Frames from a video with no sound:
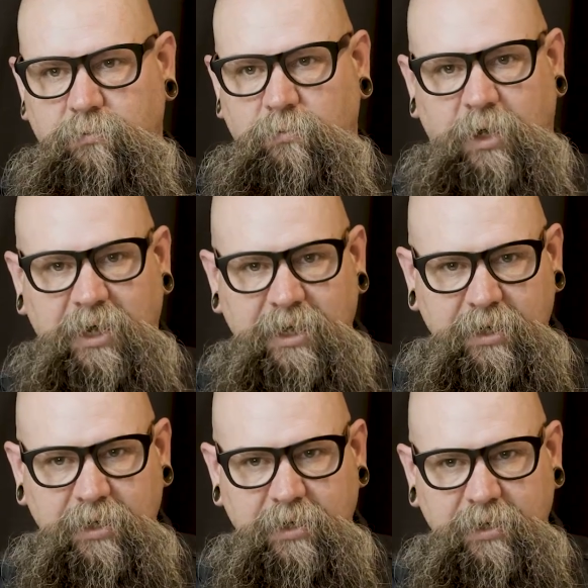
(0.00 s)
What?
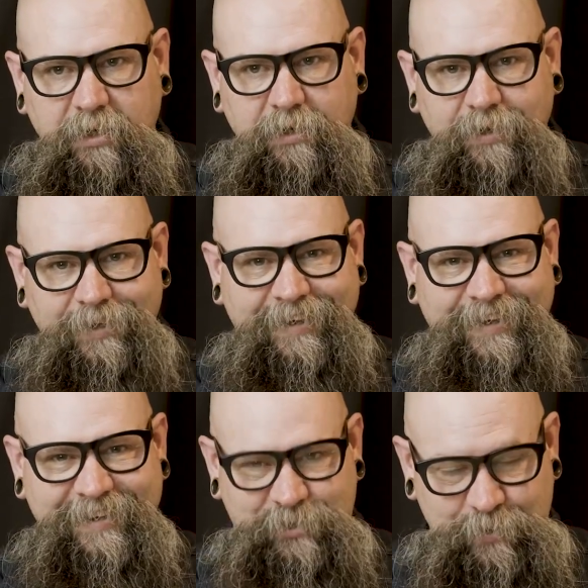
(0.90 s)

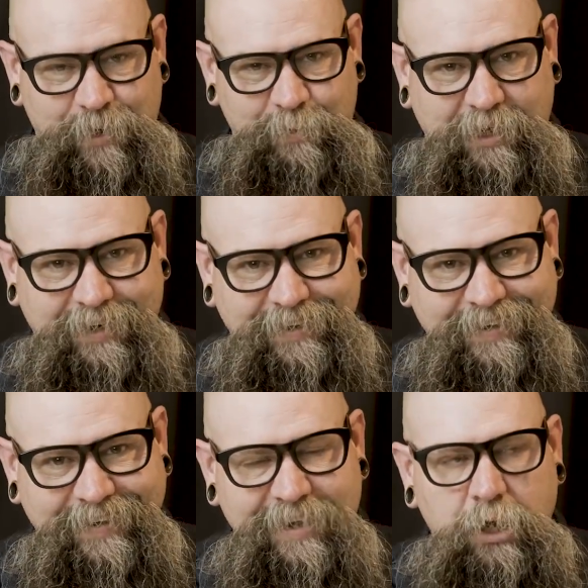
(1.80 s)
You see what I mean?
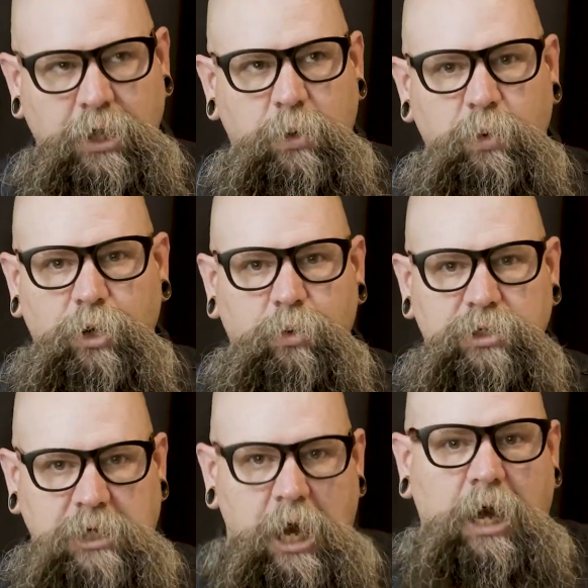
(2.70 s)
Like, we don't
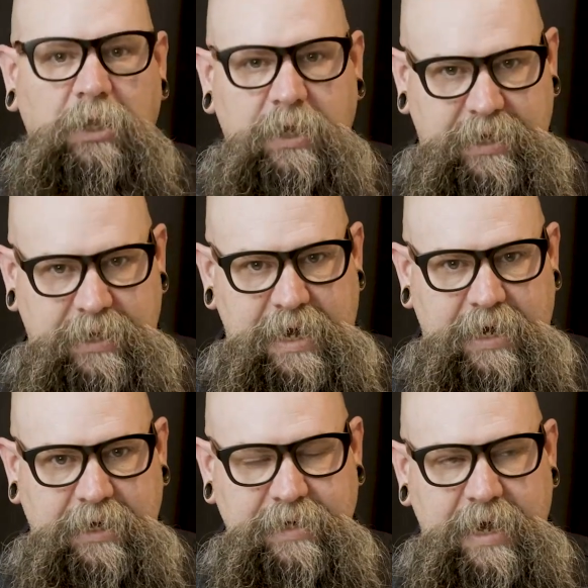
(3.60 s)
talk like
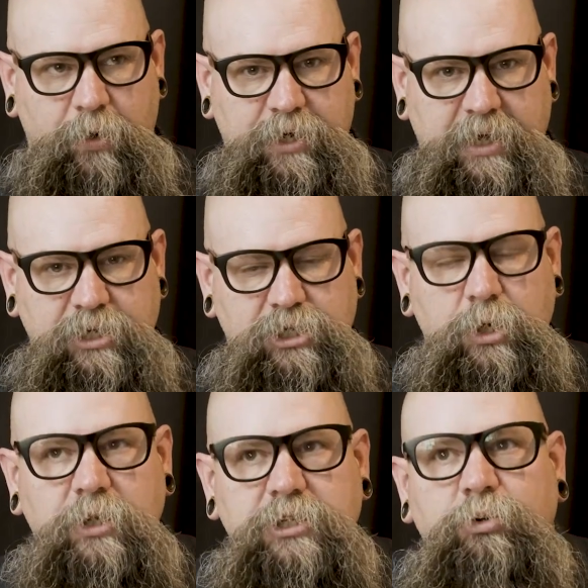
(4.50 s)
that nowadays,
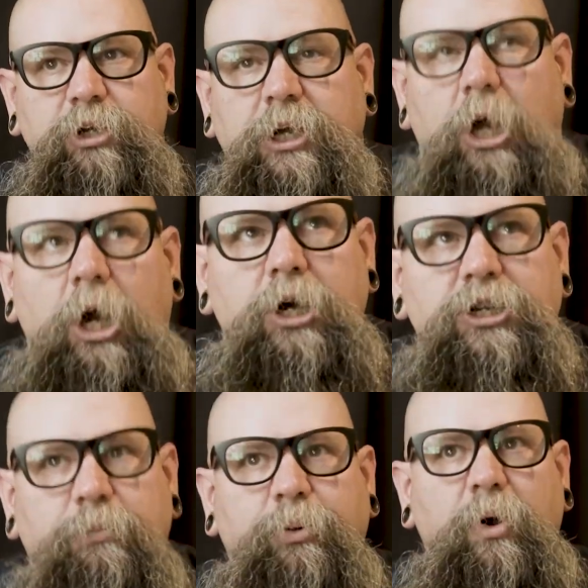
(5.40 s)
so it's really hard
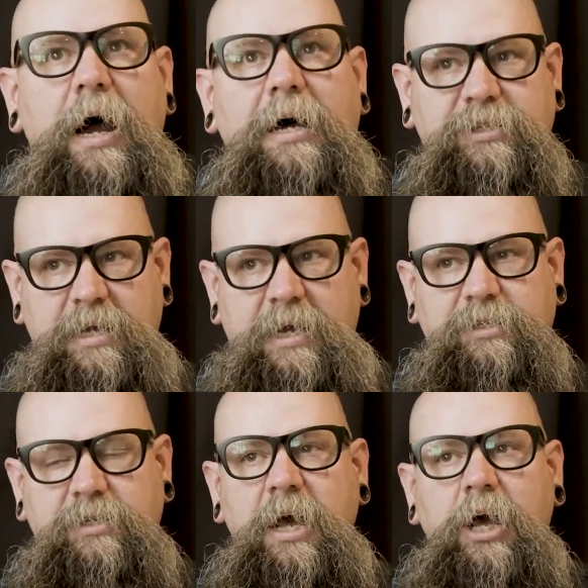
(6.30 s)
to
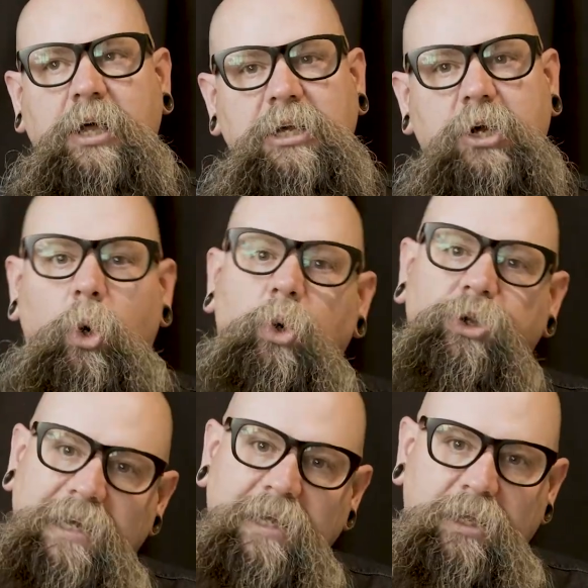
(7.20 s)
process the
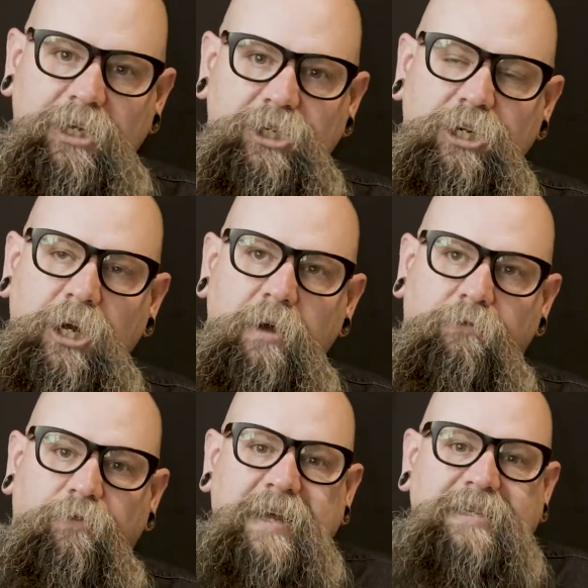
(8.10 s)
Old English
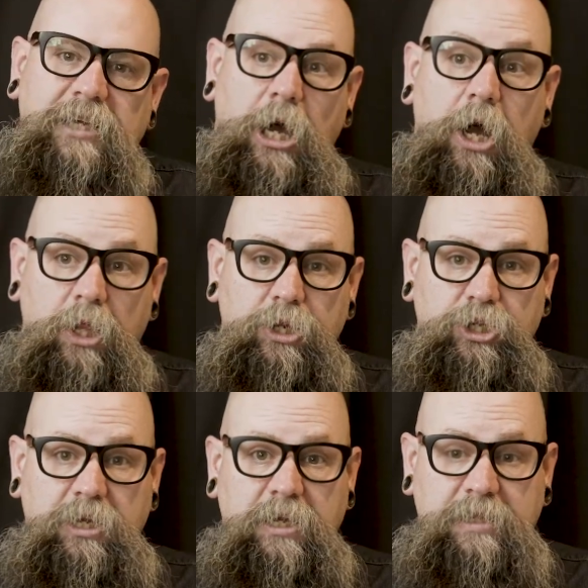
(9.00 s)

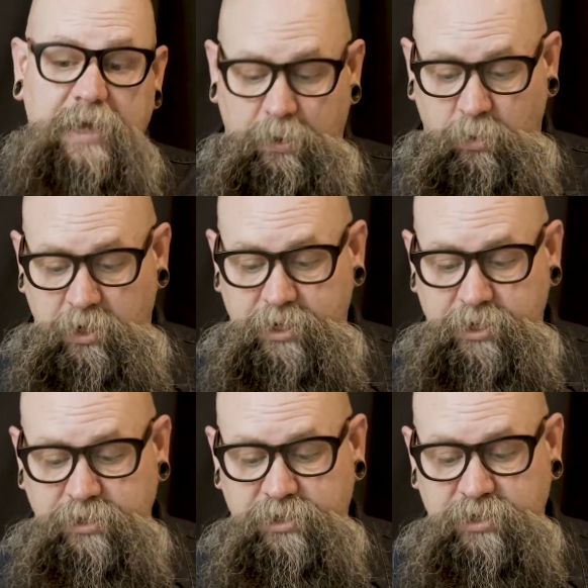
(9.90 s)
phraseology that
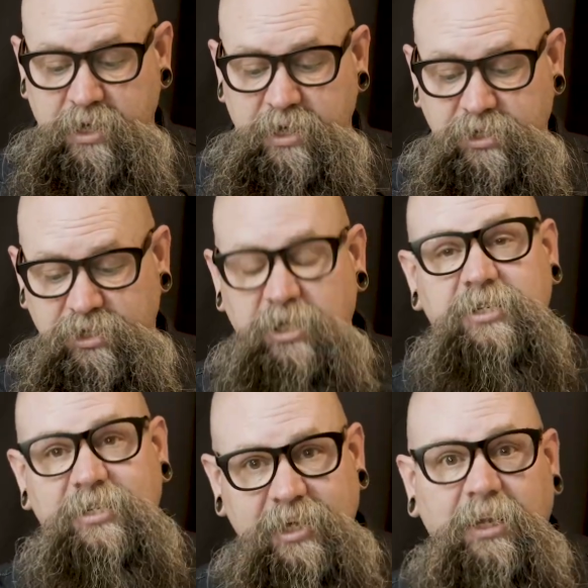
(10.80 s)
was
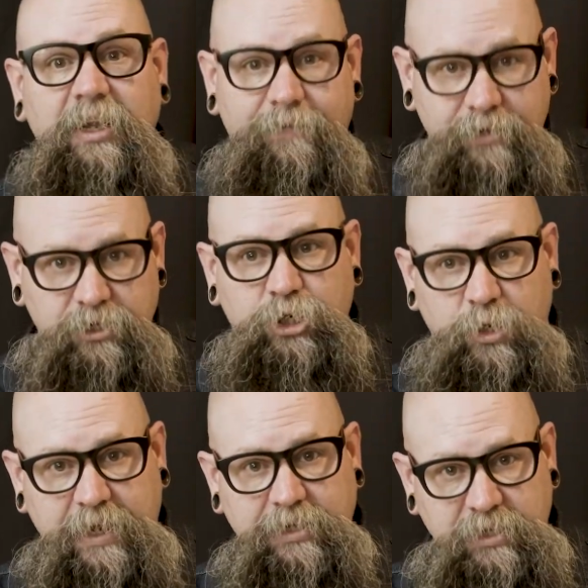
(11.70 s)
1611
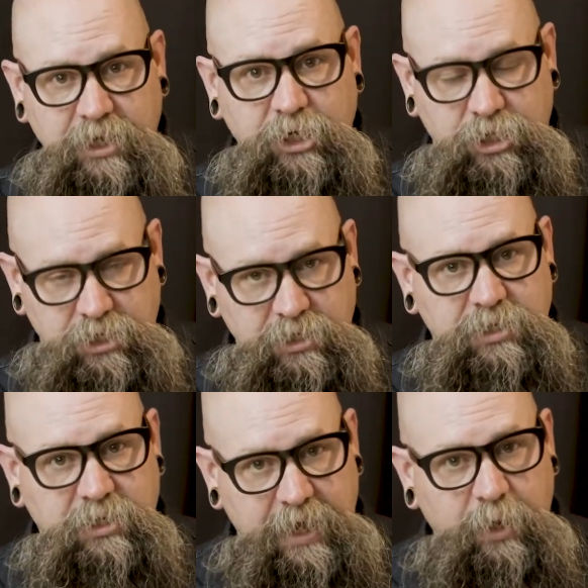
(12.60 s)

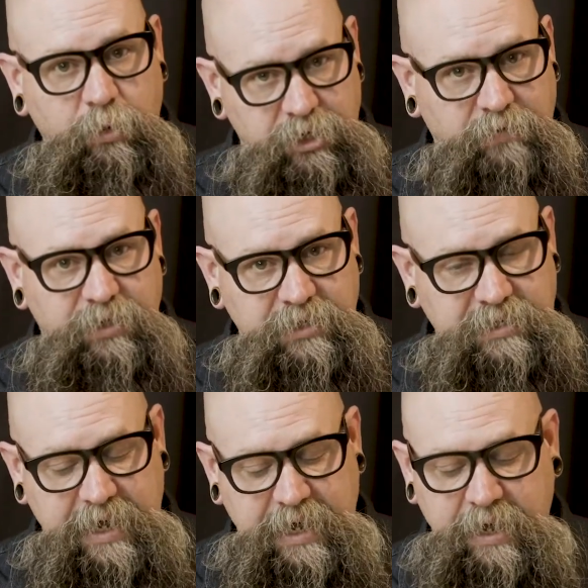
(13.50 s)
translations language of the
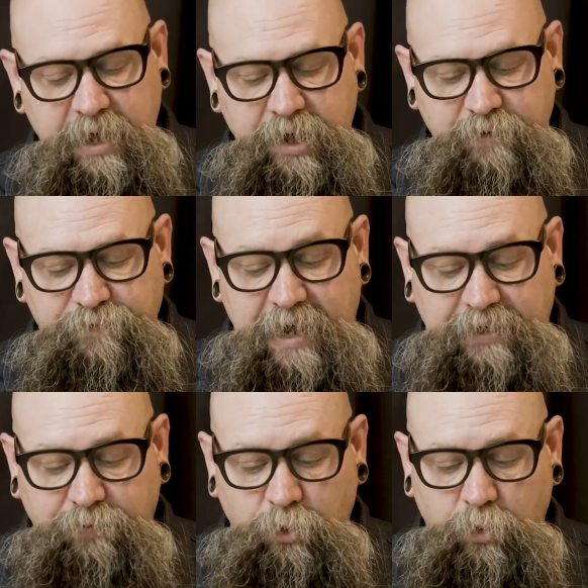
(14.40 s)
day. In fact,
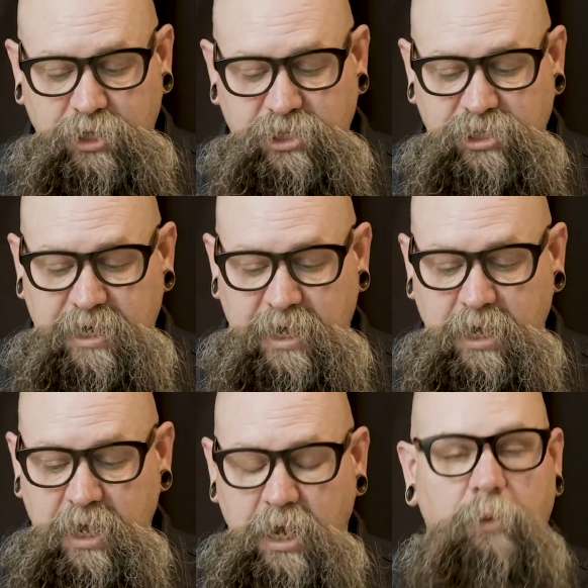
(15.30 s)
if you were to just take
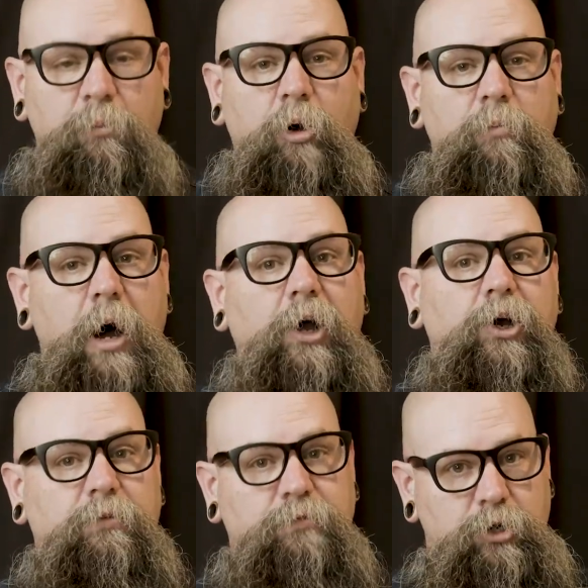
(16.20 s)
a more
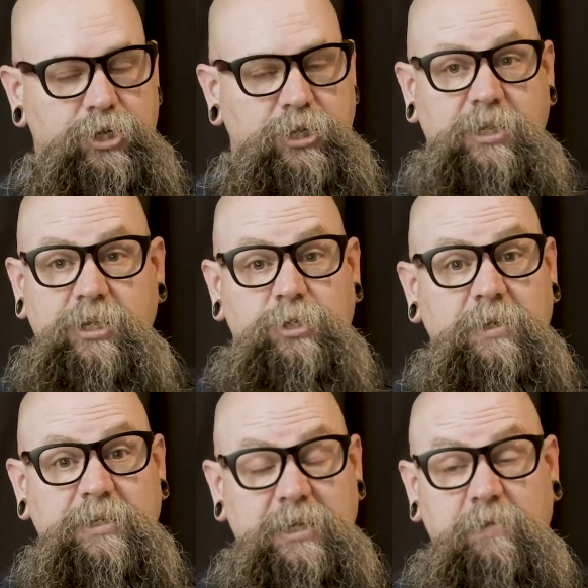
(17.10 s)
modern version, and this
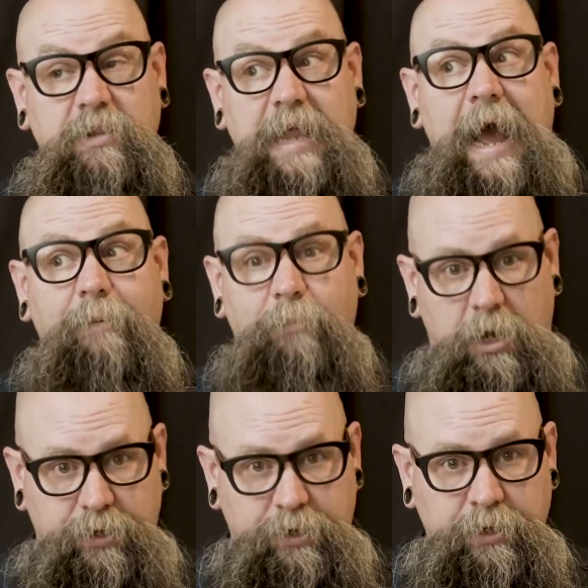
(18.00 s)
one isn't even that
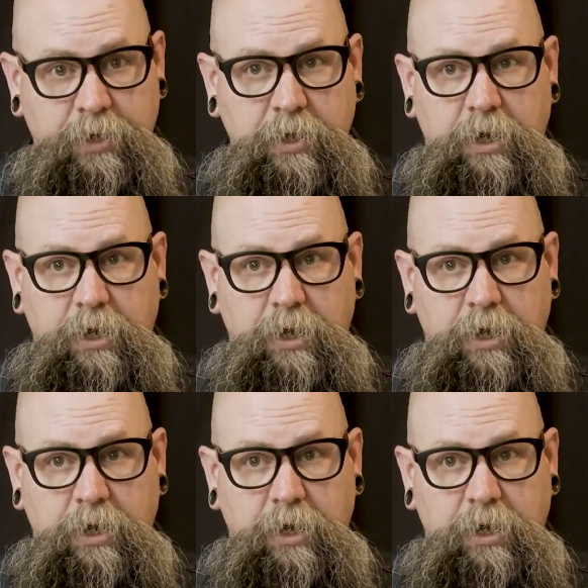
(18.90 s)
modern,